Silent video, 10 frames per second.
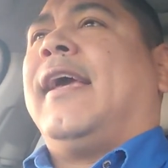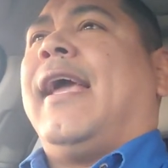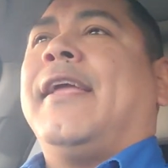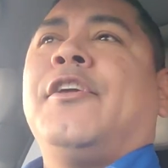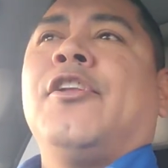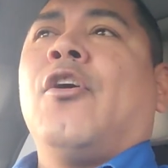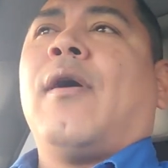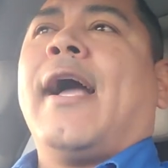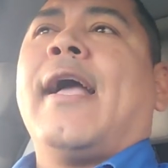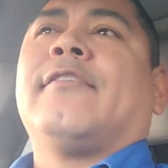And
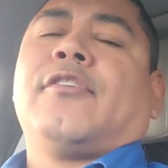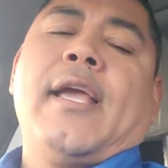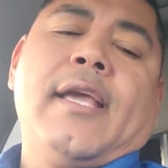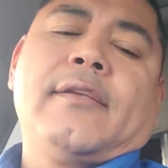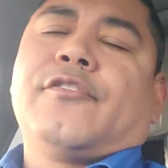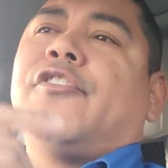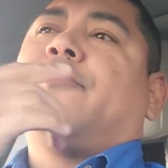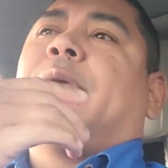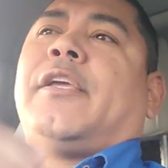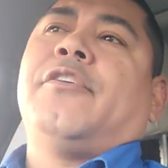I asked her, hey,
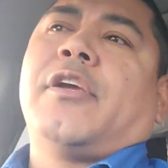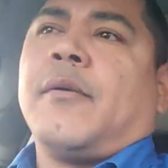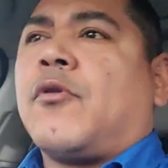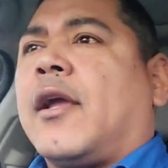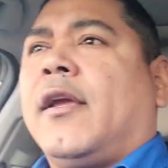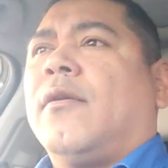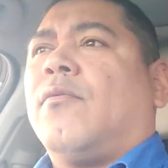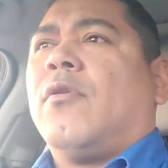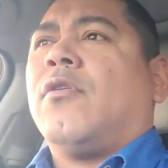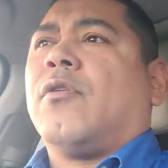excuse me, can you come right here
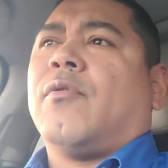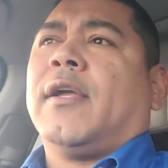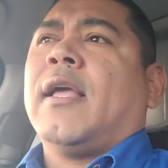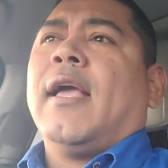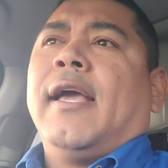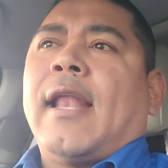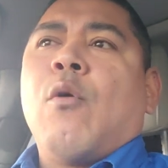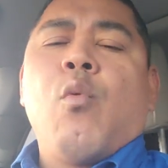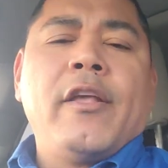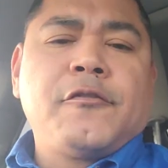real quick? And I
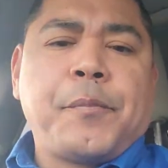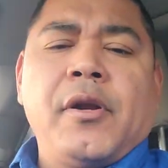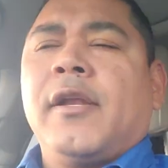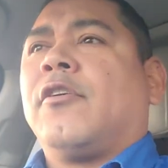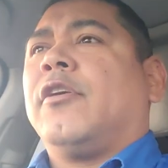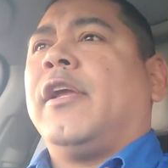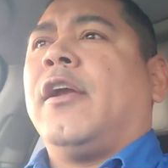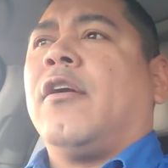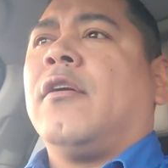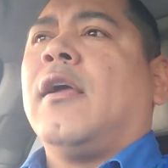whispered in her
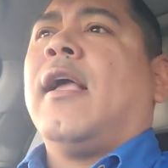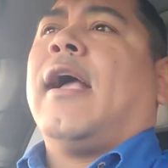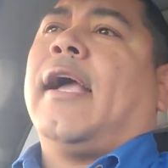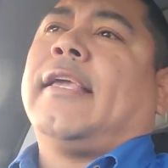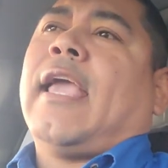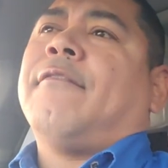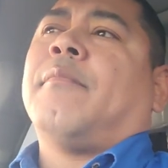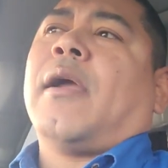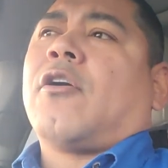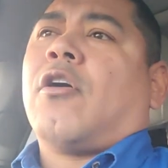ear. I gave her
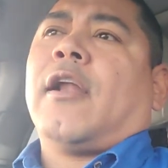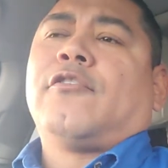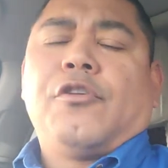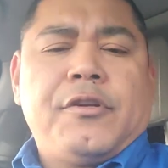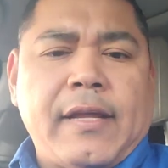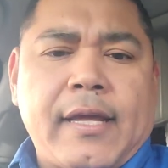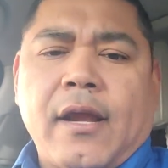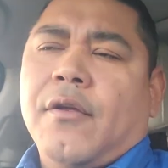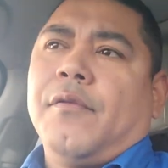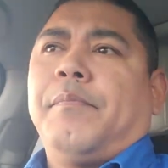my card and I told her, take
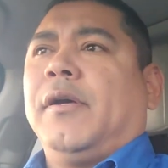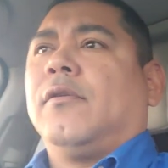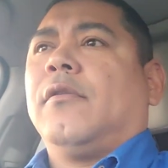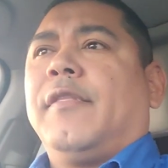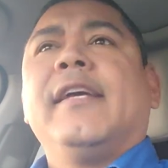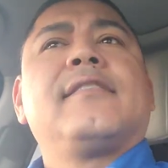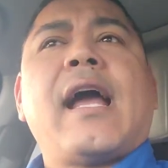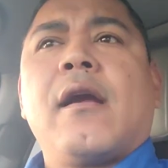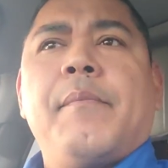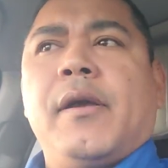care of the bill. The
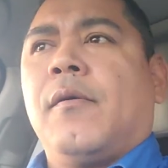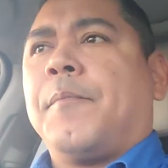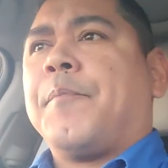entire bill.